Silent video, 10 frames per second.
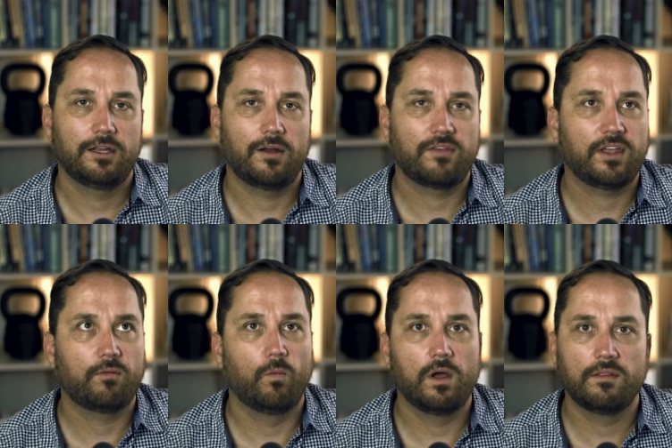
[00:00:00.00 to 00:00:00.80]
you know, I
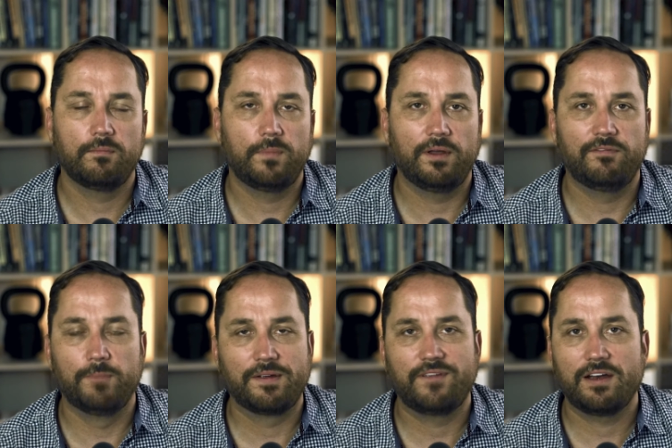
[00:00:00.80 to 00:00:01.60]
think one of
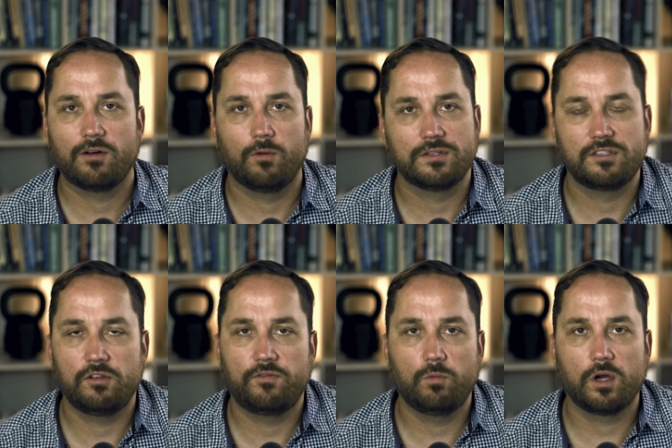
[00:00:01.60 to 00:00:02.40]
my favorite ones,
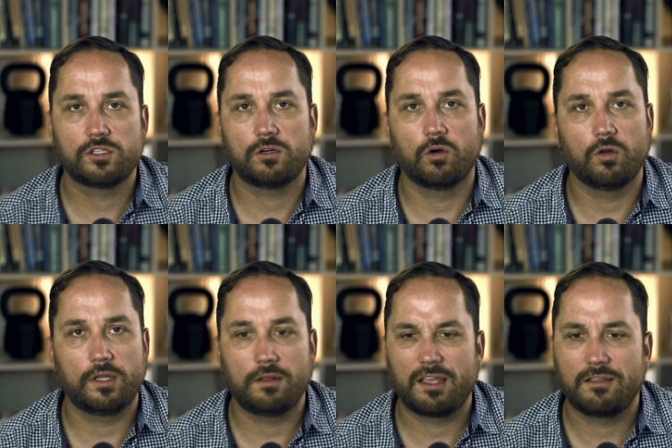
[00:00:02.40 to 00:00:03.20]
if you watch
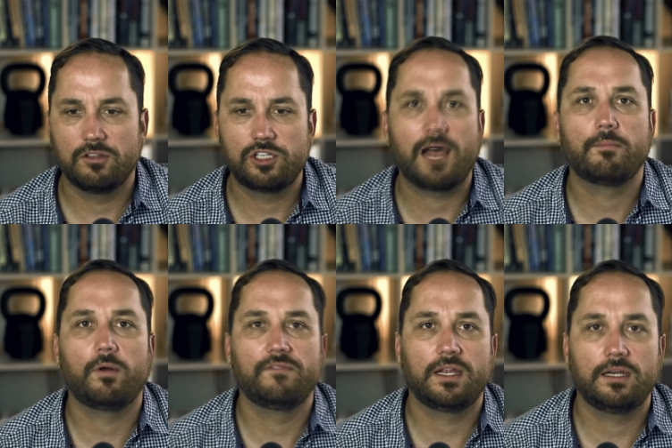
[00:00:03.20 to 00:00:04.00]
early, like John
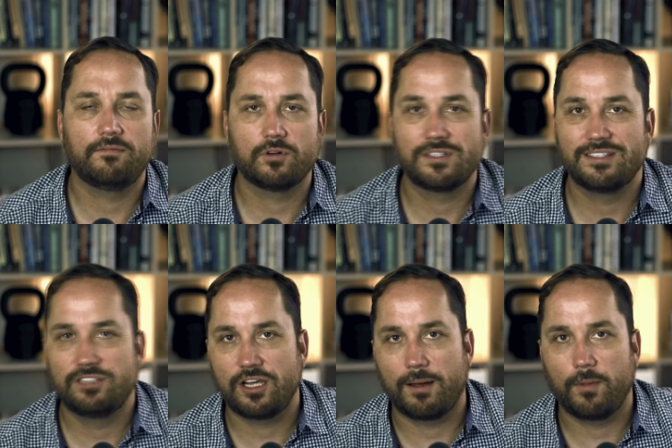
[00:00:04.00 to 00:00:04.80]
Mulvaney versus
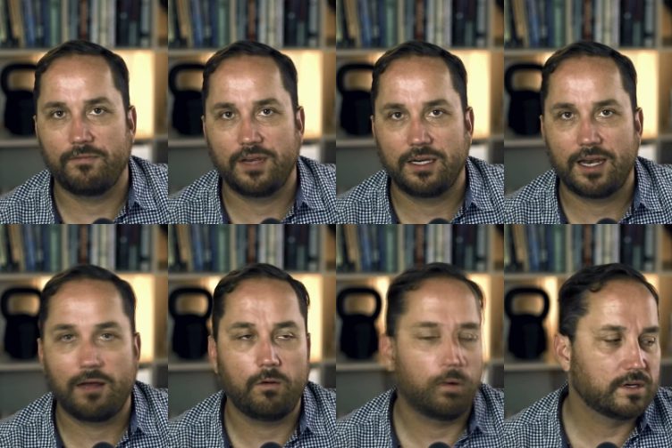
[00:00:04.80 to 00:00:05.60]
John Mulvaney
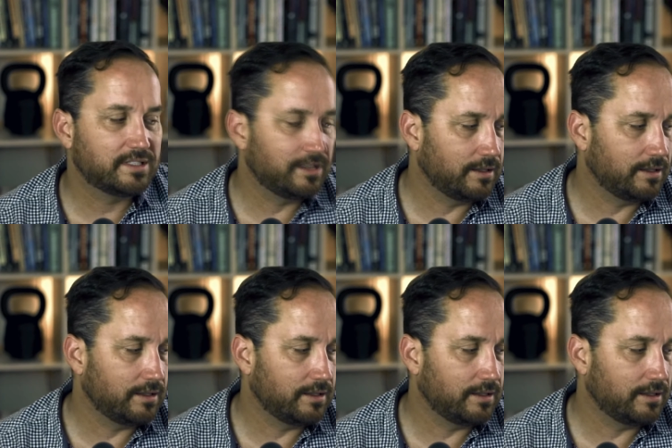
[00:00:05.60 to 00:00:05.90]
now, or